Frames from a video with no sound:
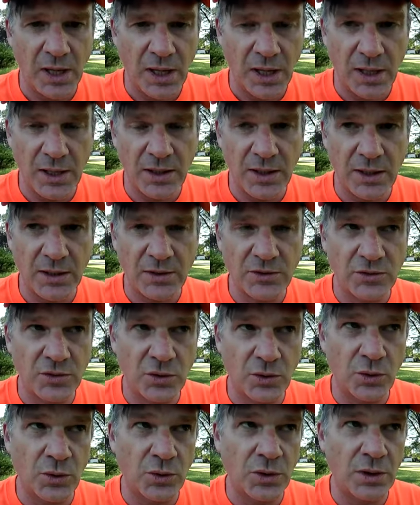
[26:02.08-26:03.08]
a
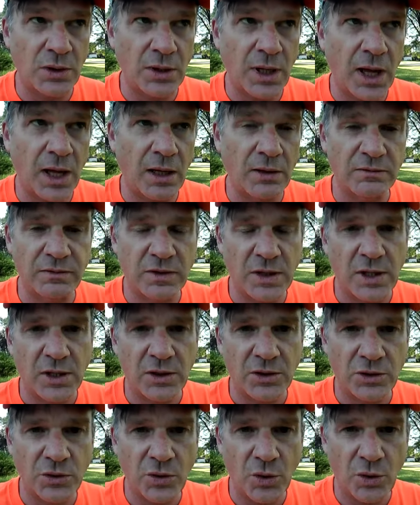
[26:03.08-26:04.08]
tool of
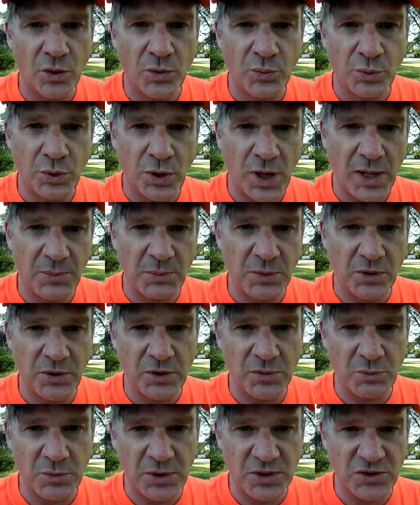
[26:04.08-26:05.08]
your
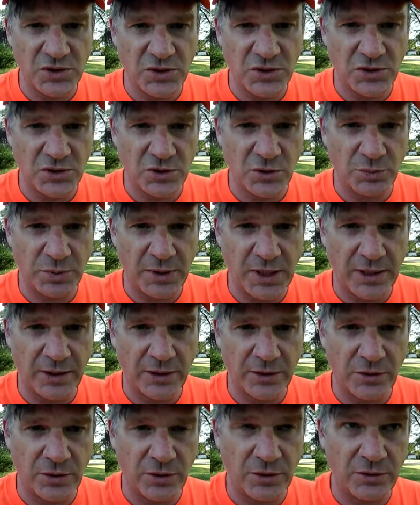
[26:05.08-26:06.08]
primary mission to
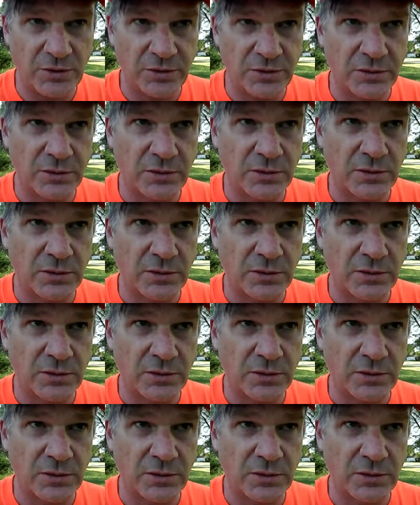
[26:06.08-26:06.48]
planet Earth